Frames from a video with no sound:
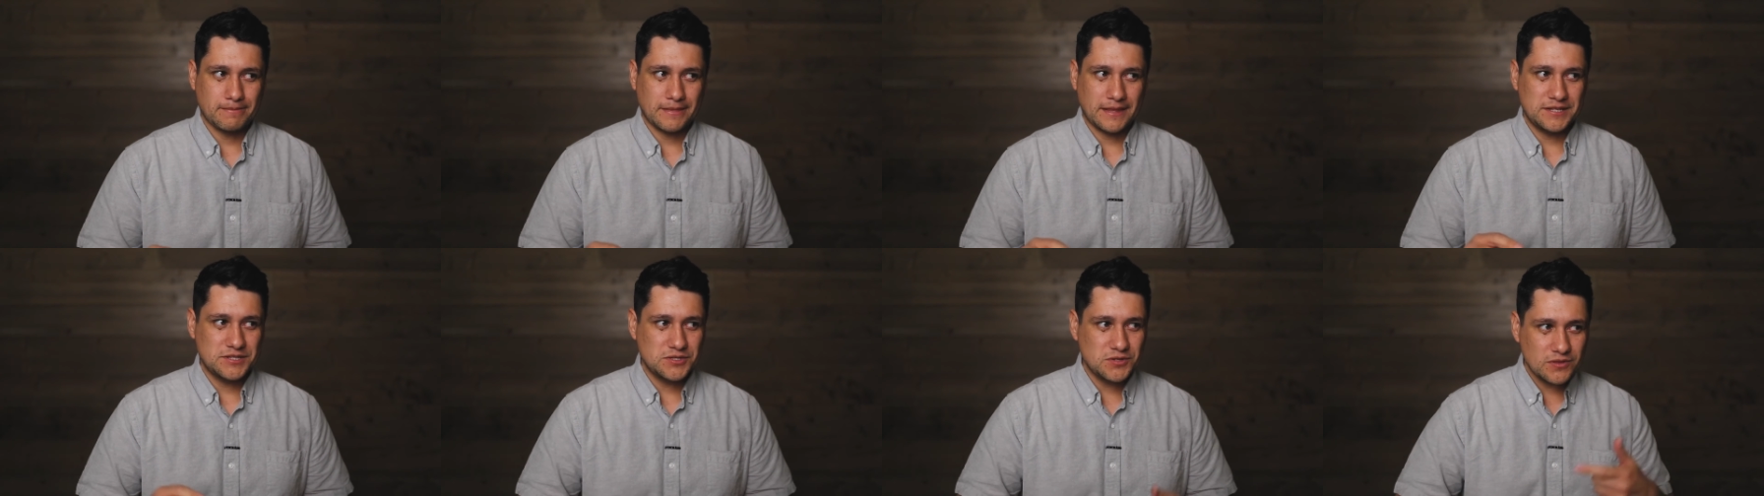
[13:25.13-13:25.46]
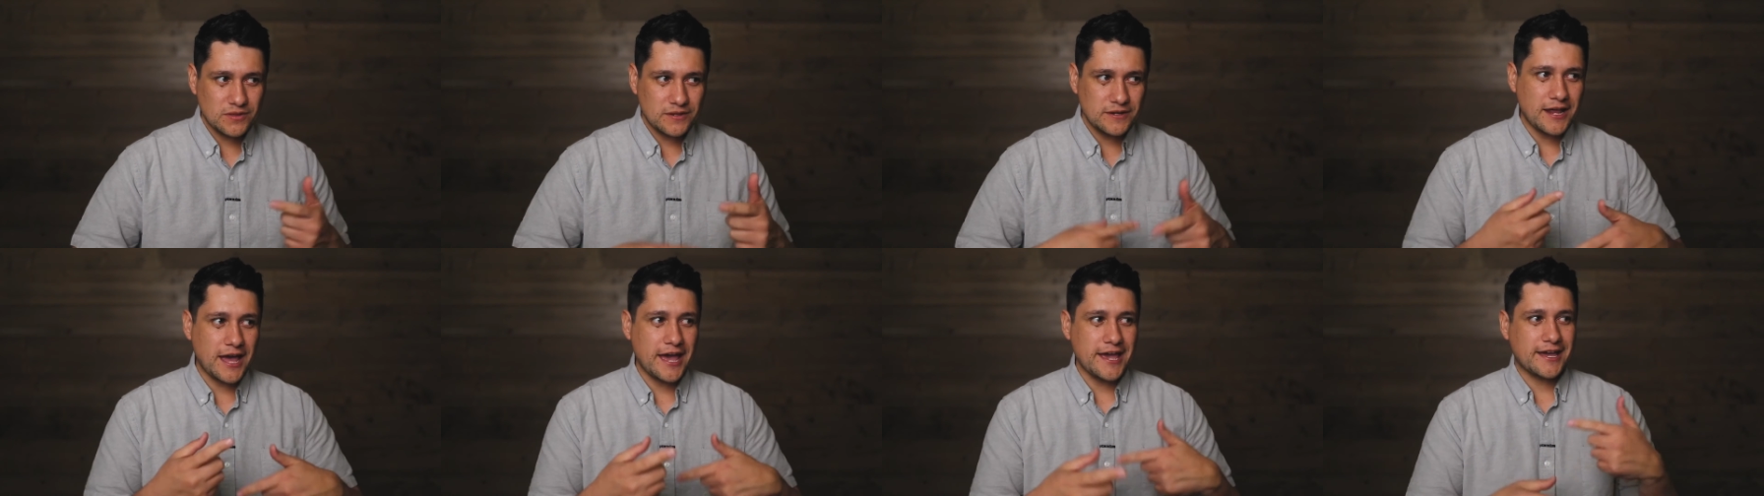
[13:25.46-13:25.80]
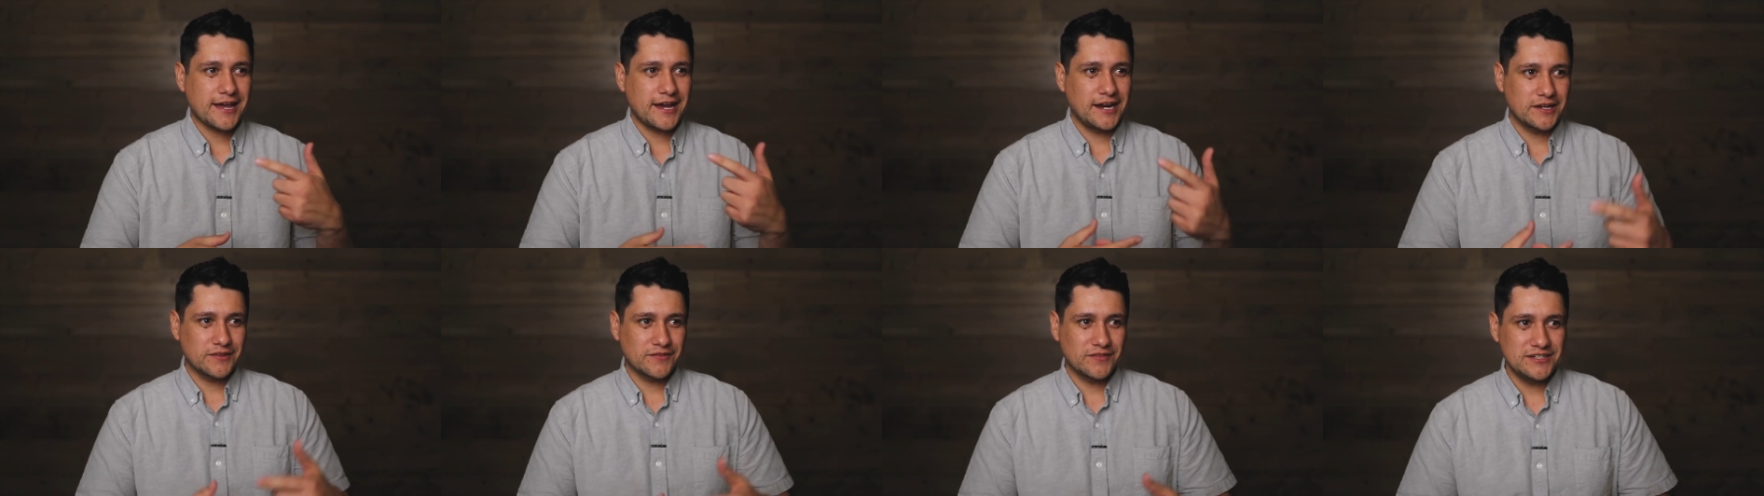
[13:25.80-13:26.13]
And so the night
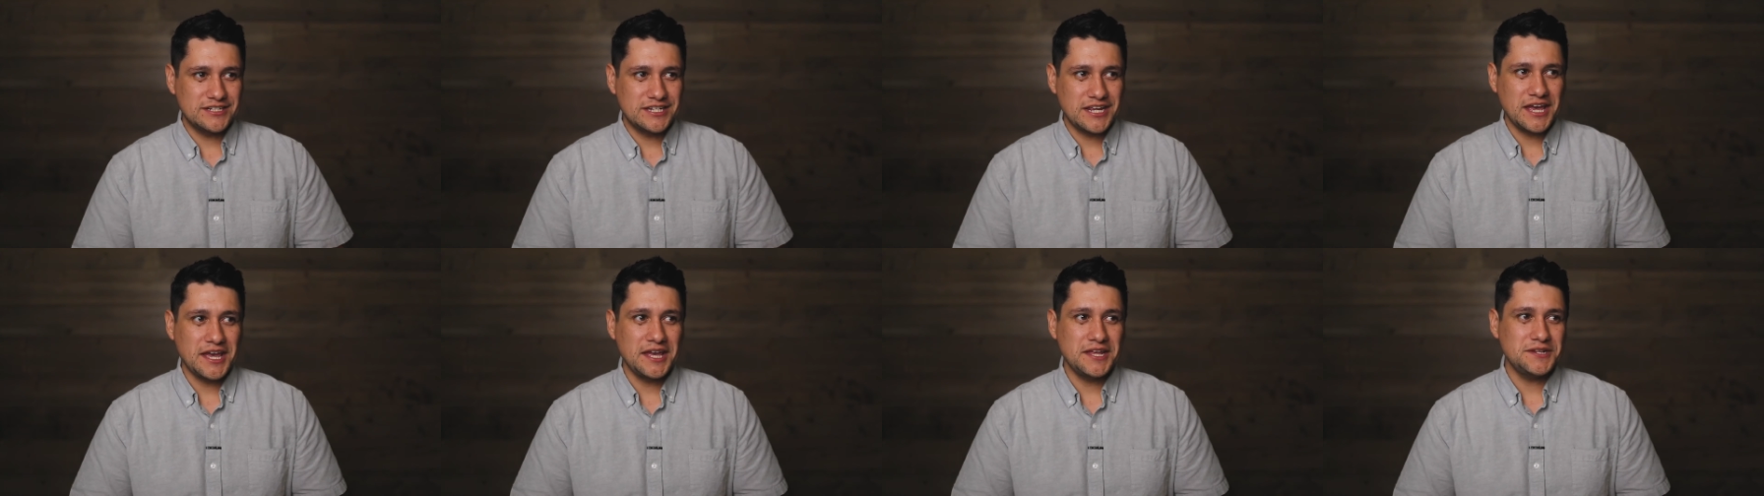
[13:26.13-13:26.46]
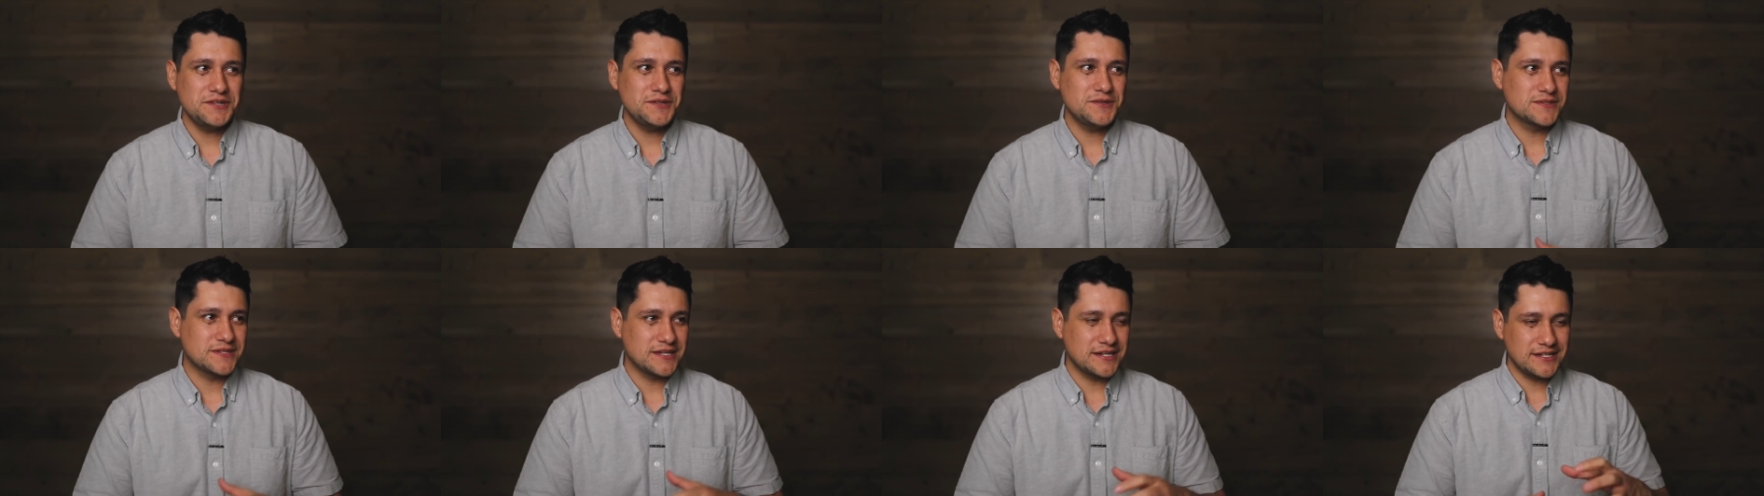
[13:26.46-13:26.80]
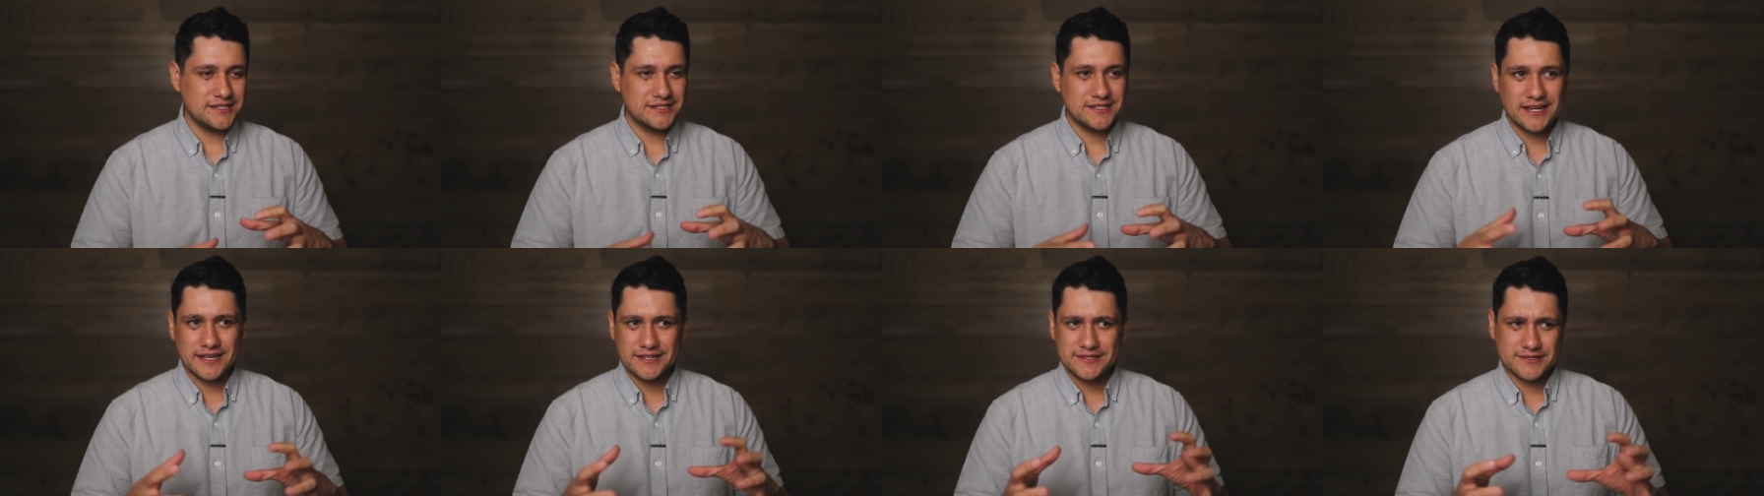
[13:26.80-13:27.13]
kind of continues and
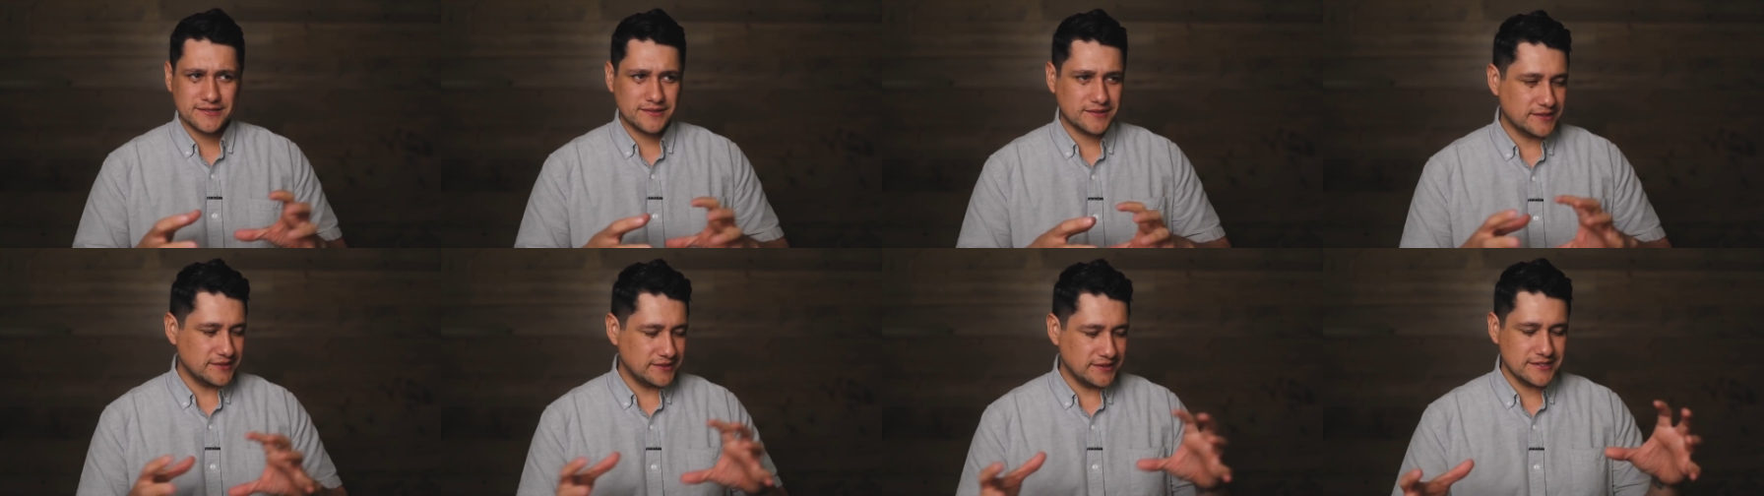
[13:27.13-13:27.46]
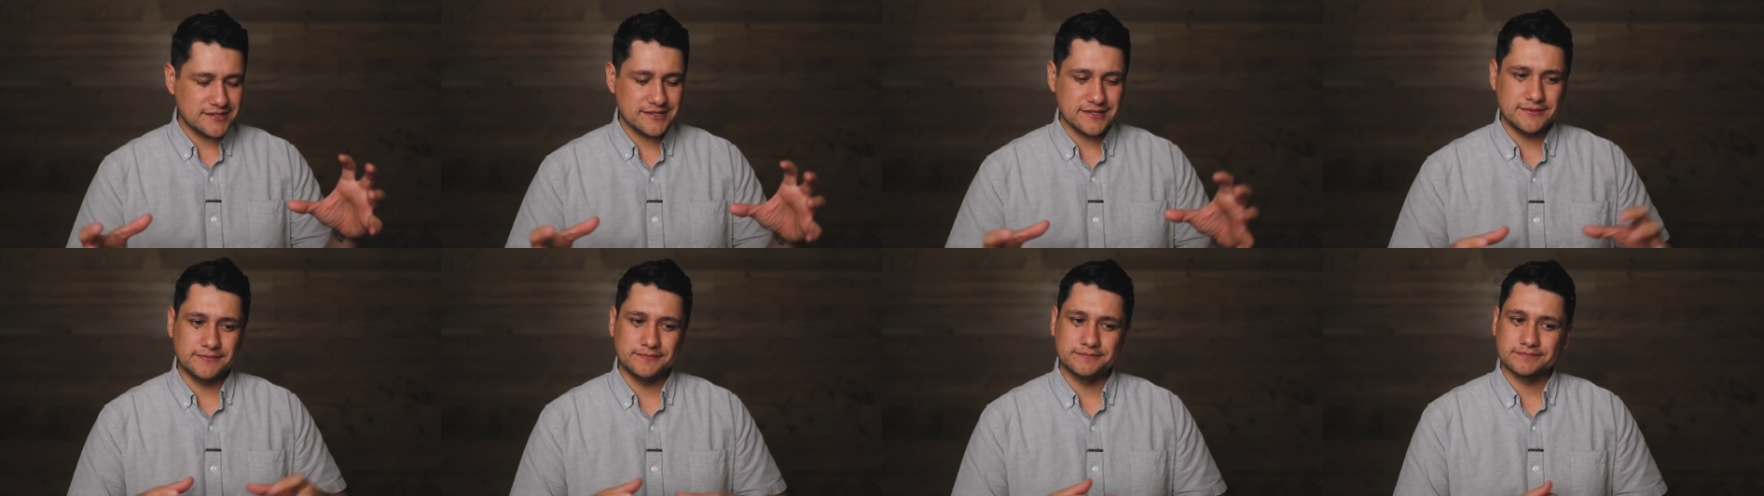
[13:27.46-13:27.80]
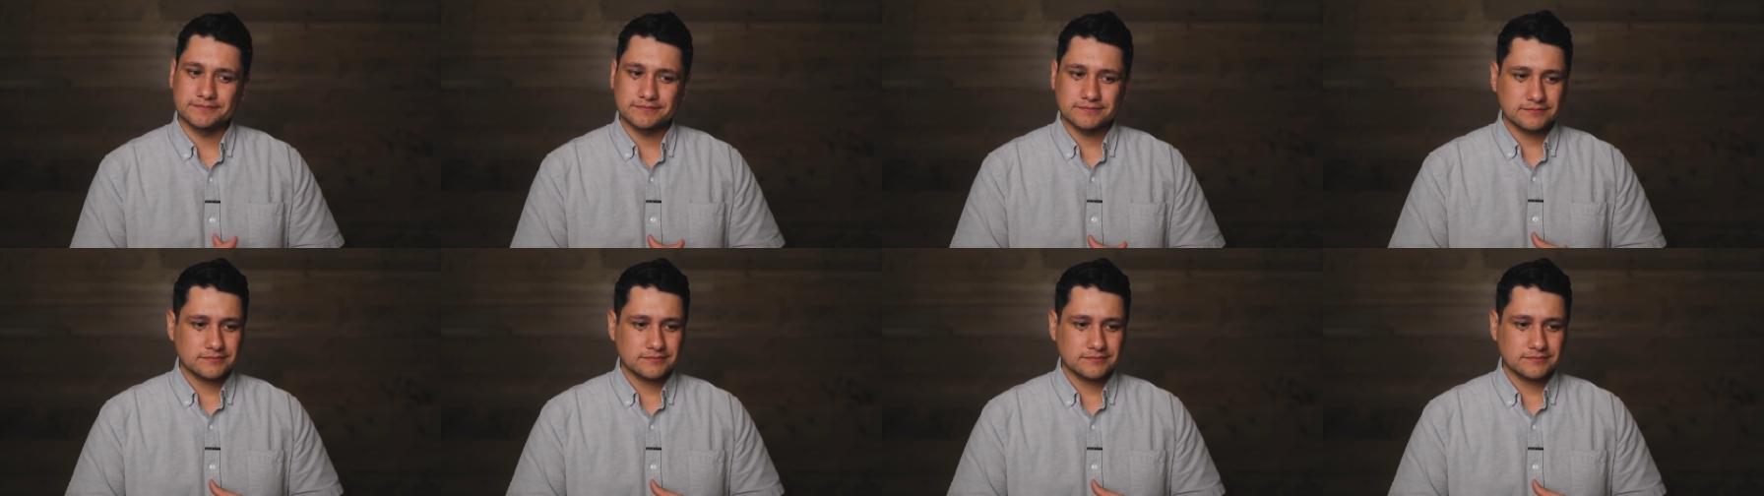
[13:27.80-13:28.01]
he says, listen,